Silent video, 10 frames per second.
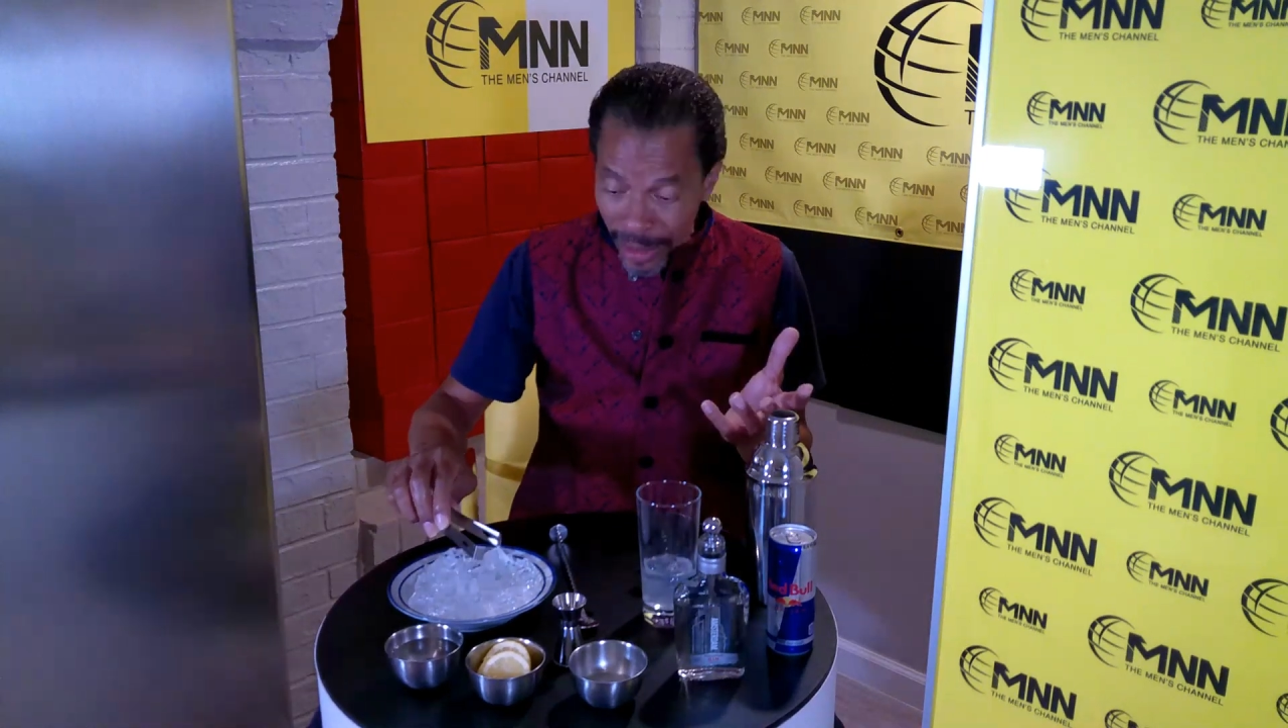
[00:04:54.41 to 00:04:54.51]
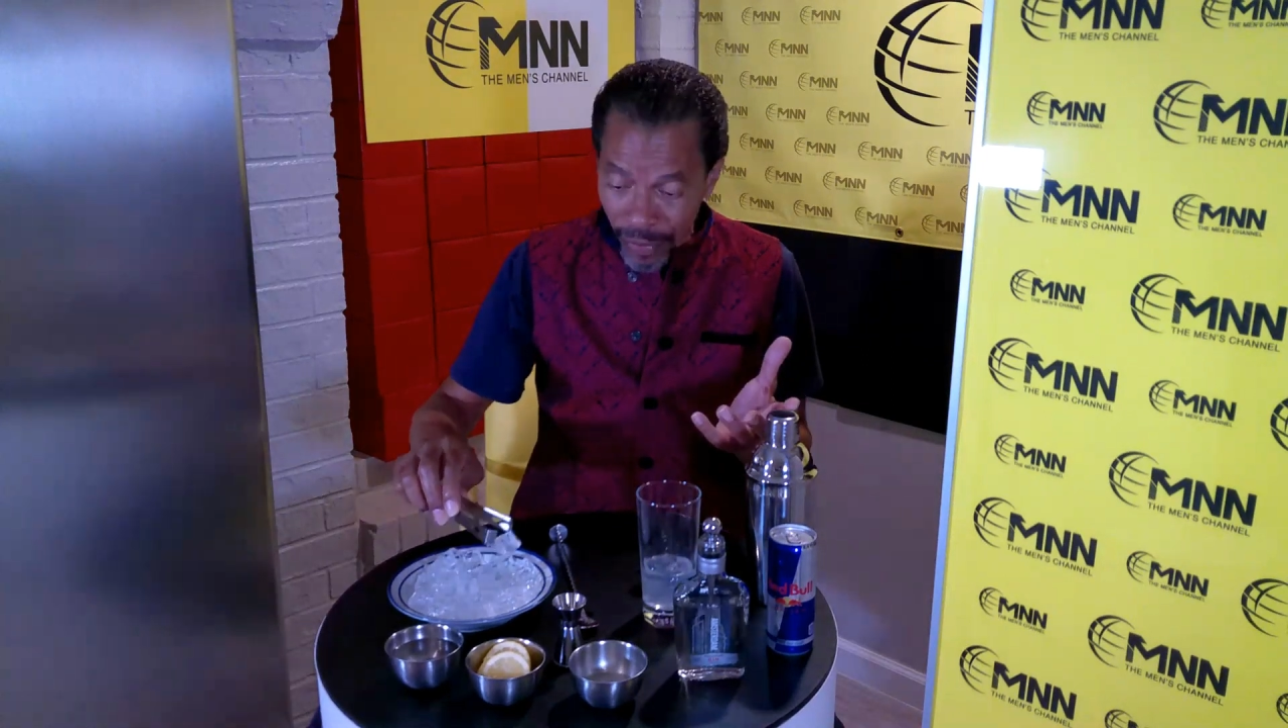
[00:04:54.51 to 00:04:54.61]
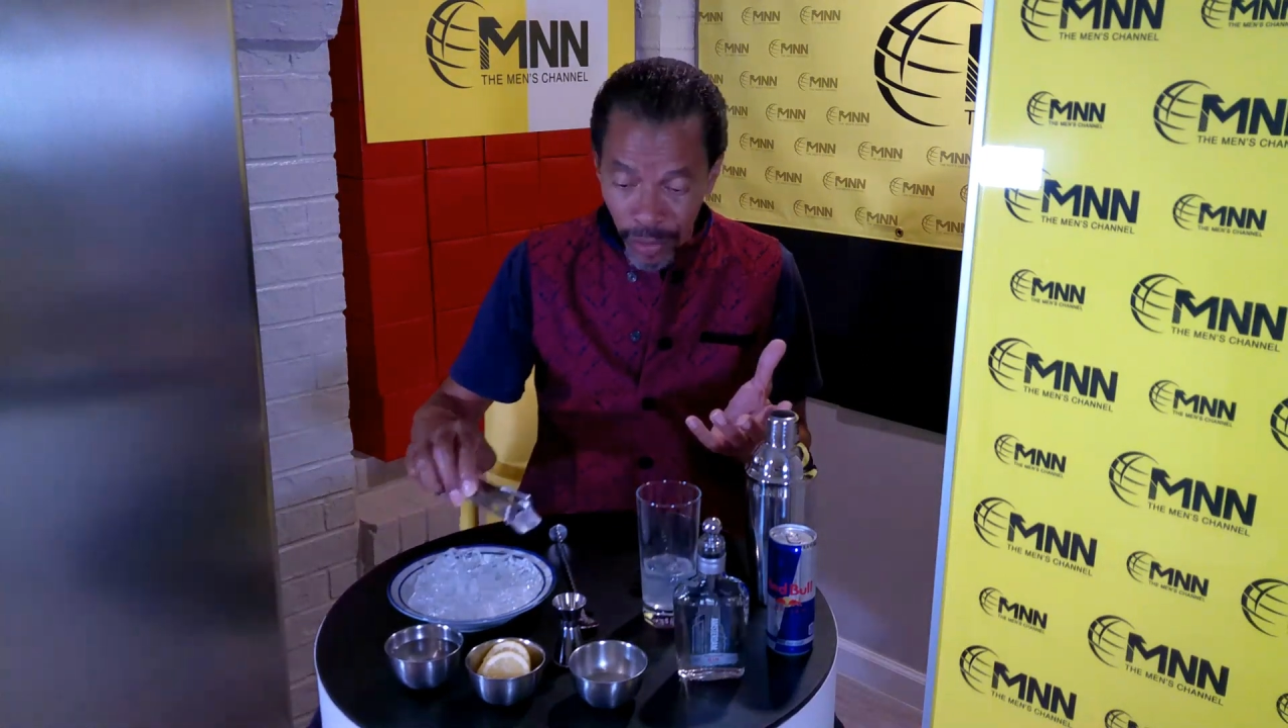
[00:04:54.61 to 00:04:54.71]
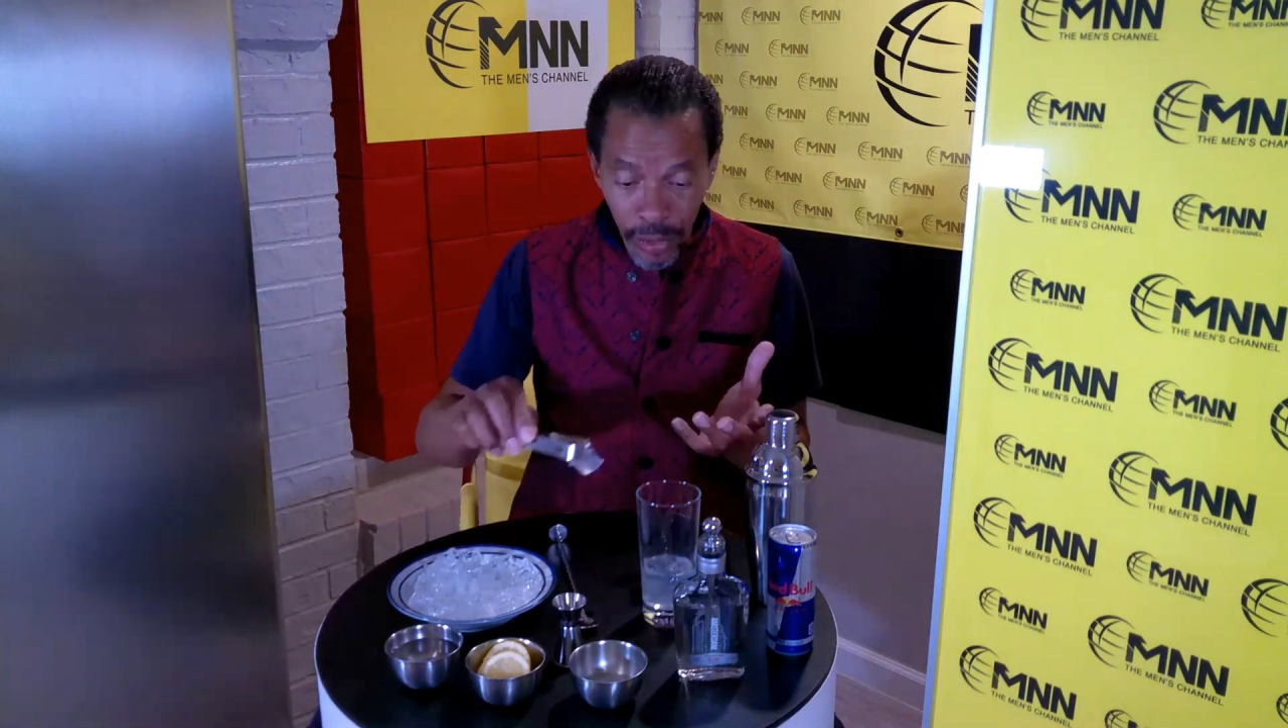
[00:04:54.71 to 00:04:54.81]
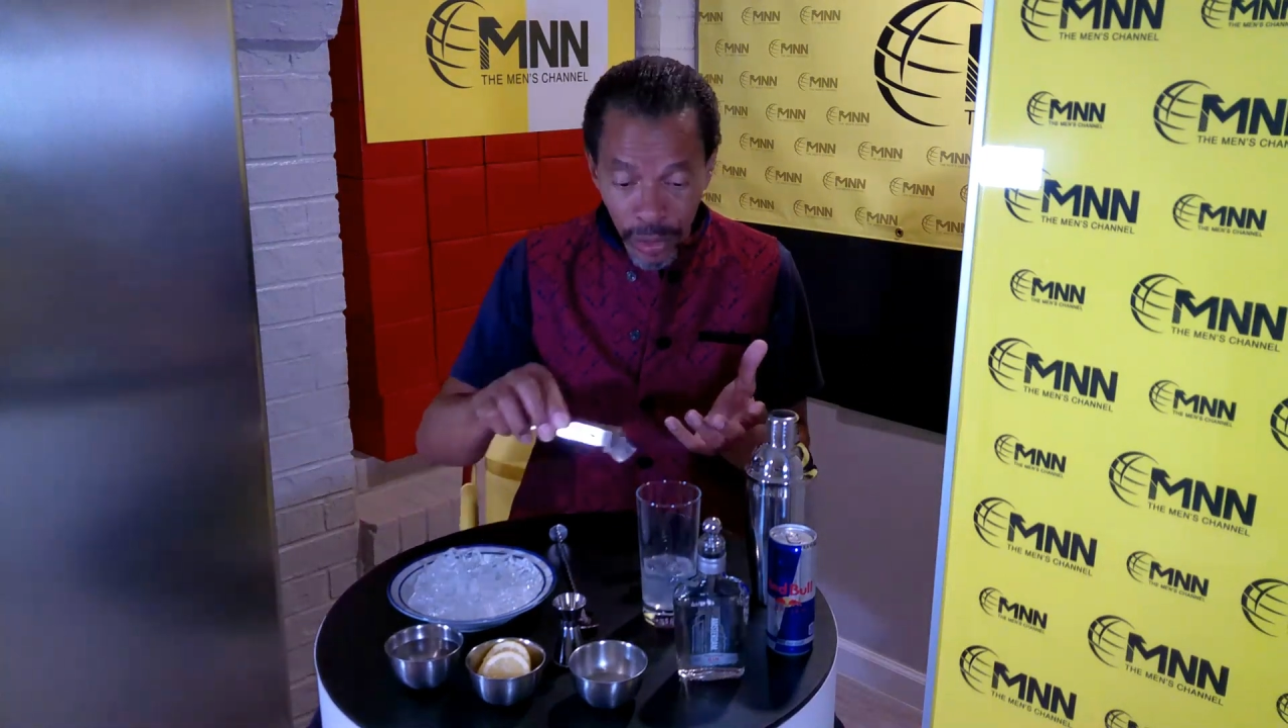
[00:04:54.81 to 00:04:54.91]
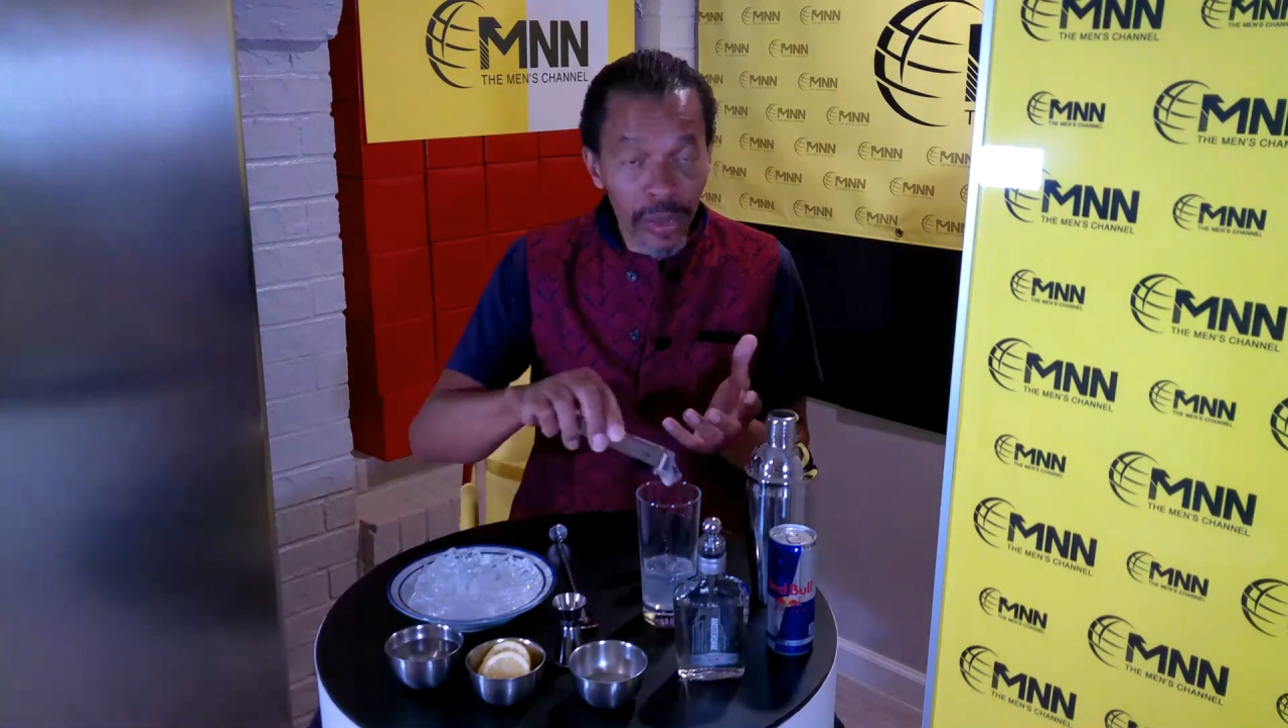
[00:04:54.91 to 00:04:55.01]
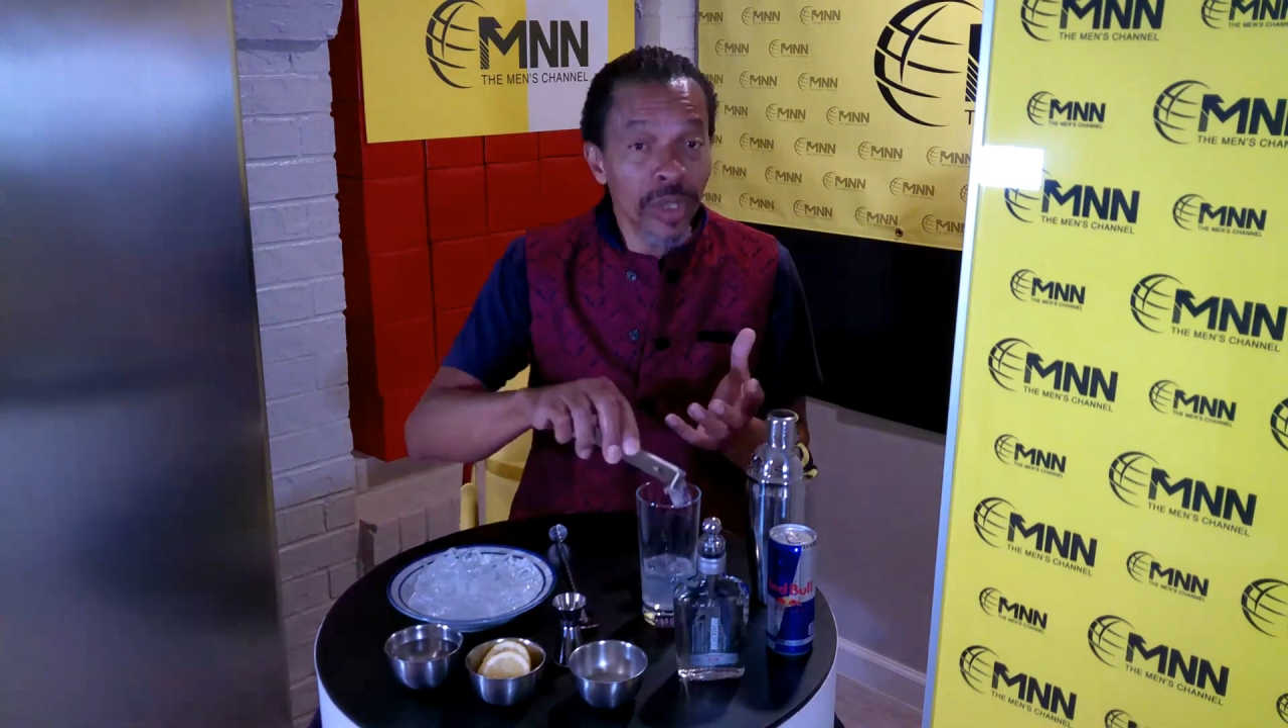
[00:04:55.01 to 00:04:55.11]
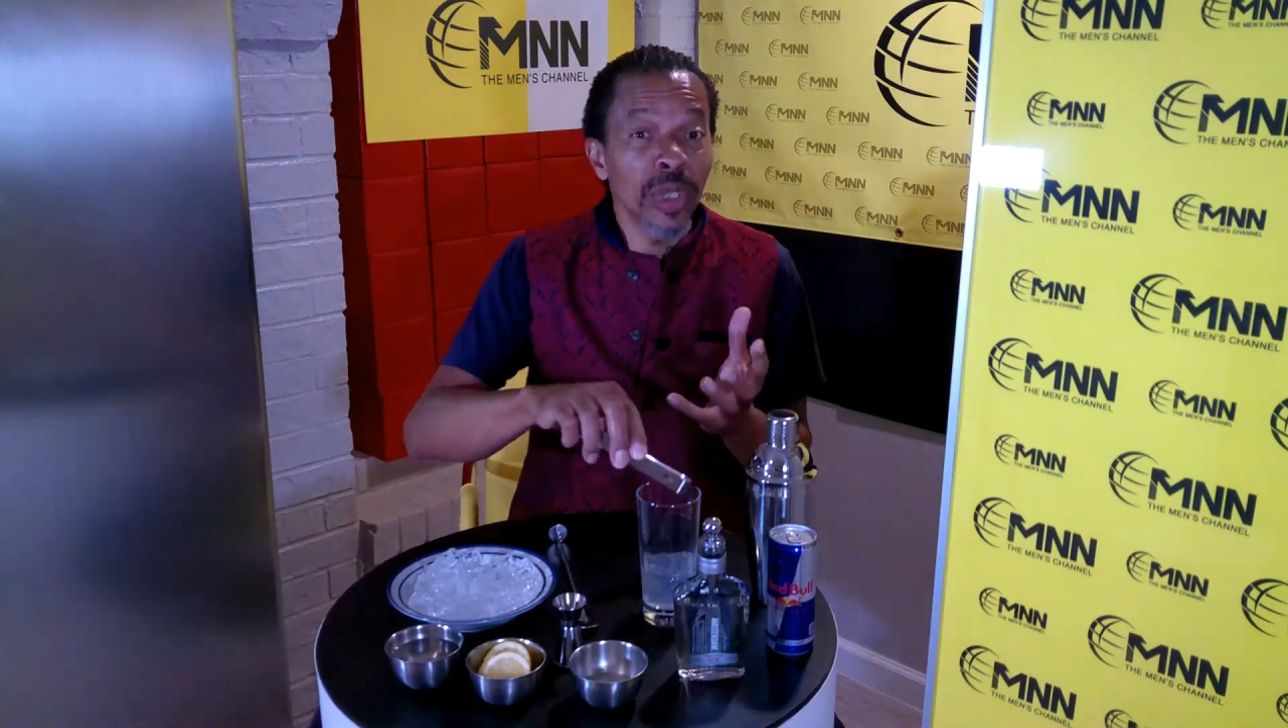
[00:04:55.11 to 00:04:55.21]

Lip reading: If you do, you can